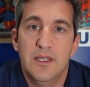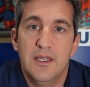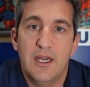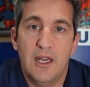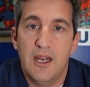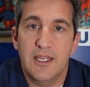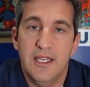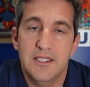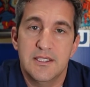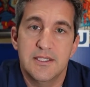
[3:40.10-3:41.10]
in a lot of
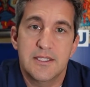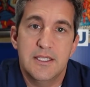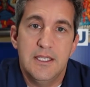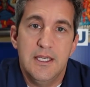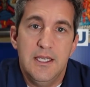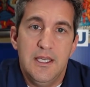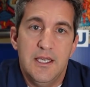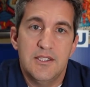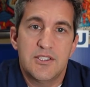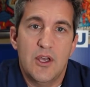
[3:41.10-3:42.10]
cases.
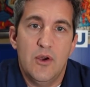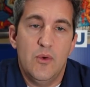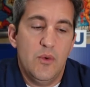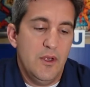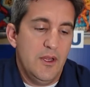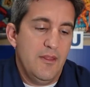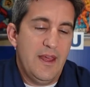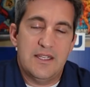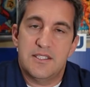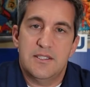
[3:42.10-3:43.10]
And so
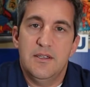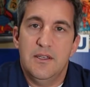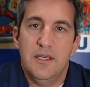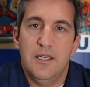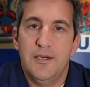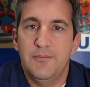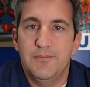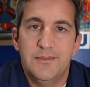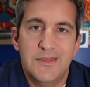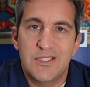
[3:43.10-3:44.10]
that's
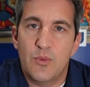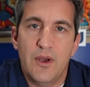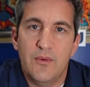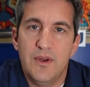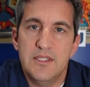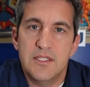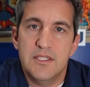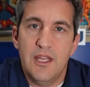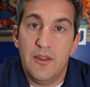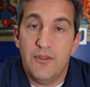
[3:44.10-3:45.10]
just one of the reasons.
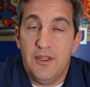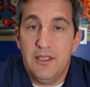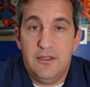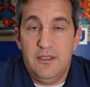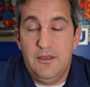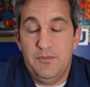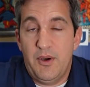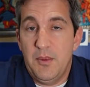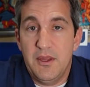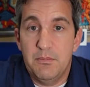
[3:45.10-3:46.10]
The other thing,
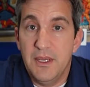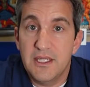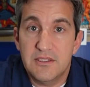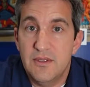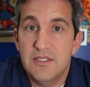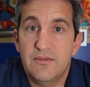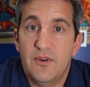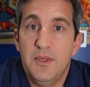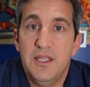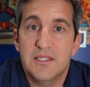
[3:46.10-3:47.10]
probably the biggest reason for
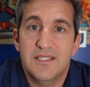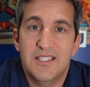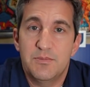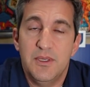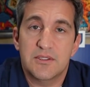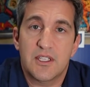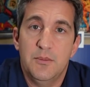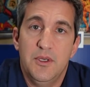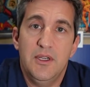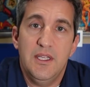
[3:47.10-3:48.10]
me, is it just builds
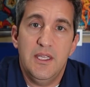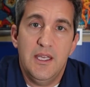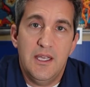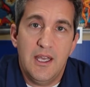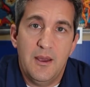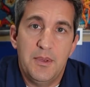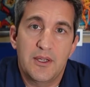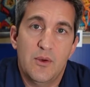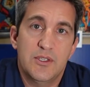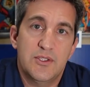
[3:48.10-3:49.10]
community. I've been
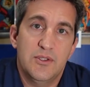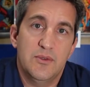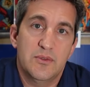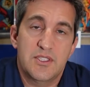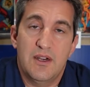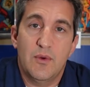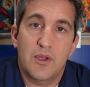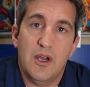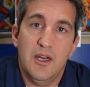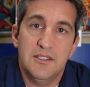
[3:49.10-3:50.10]
going to several
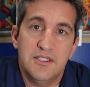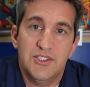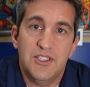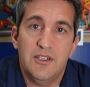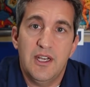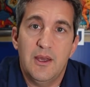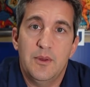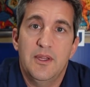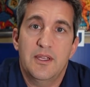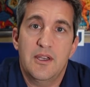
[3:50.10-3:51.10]
cons this year now
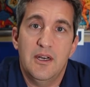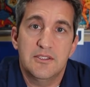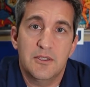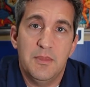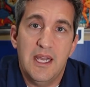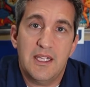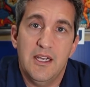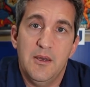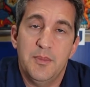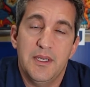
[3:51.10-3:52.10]
that cons are back
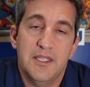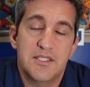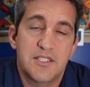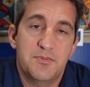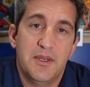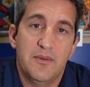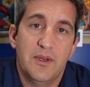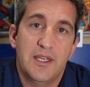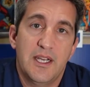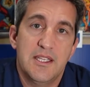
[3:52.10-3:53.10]
up, and it's just been
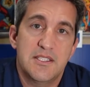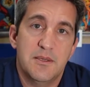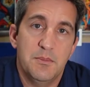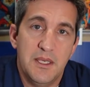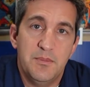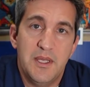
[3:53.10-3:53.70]
really nice to meet